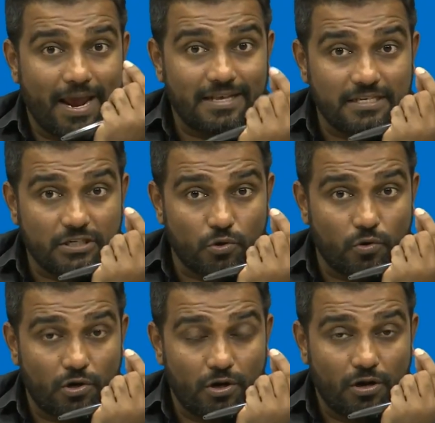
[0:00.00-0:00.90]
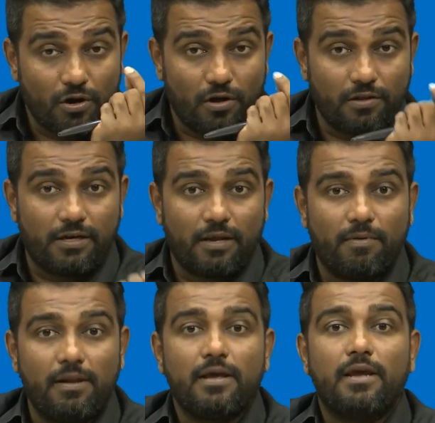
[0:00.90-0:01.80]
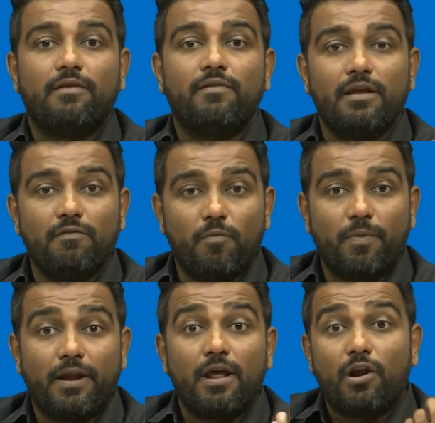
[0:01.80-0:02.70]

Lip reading: acetone on the table, it will evaporate.